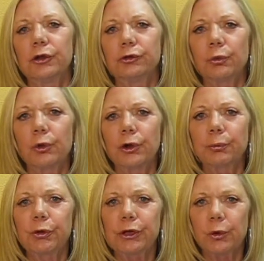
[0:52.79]
to
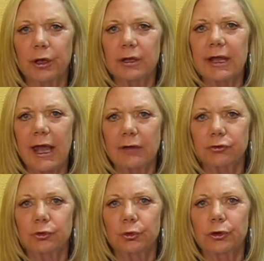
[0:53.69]
work pretty quickly
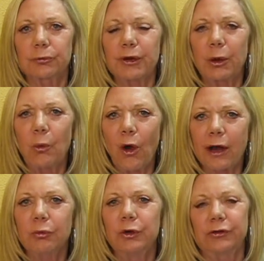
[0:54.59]
afterwards, but I
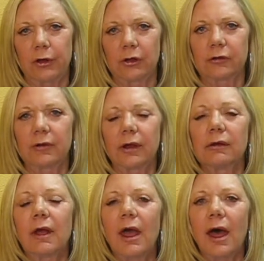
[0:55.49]
wanted results.
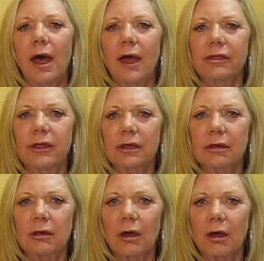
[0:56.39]
And I
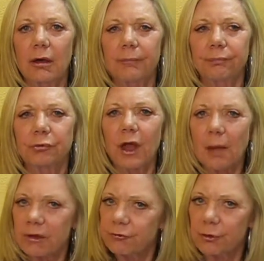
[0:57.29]
think
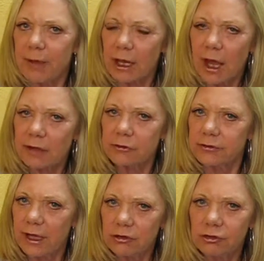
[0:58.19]
coming for my
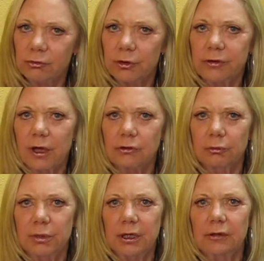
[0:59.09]
consultation with Dr.
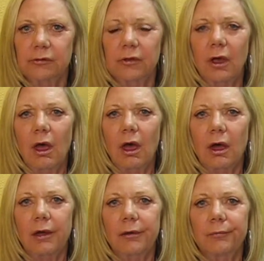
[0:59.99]
Biggs
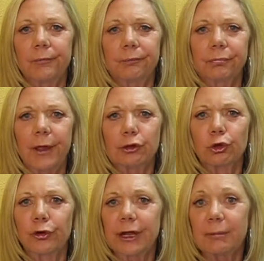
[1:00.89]
and
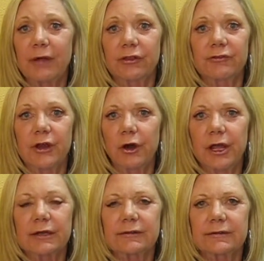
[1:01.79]
learning about the
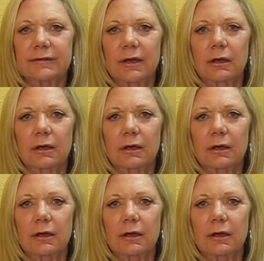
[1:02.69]
various